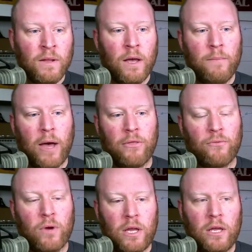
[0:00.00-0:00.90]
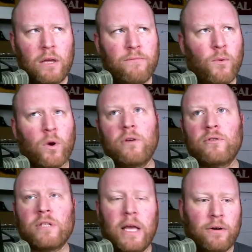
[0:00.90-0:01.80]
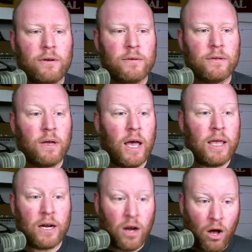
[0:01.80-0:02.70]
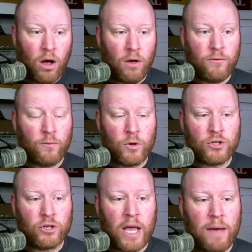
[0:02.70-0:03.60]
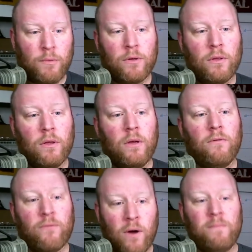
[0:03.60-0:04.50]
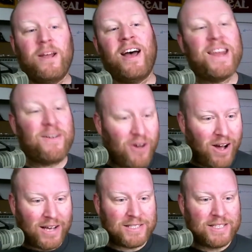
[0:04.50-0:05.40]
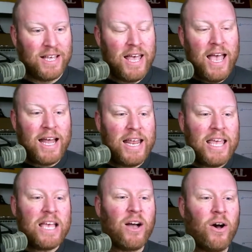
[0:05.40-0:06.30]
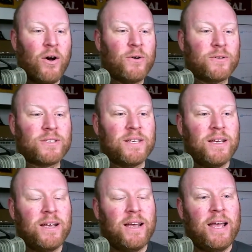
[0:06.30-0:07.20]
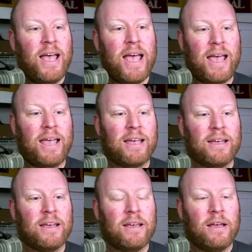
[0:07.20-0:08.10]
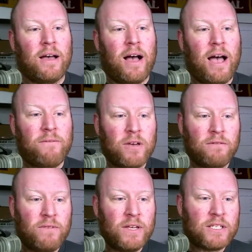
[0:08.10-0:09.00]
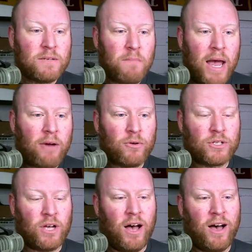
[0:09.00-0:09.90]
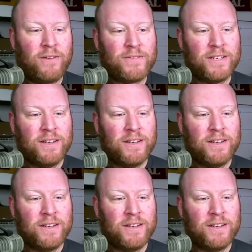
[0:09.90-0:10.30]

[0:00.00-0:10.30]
about 3-4 years later, I get a call from Richard Campbell from .NET Rocks. And he goes, hey, I've convinced Microsoft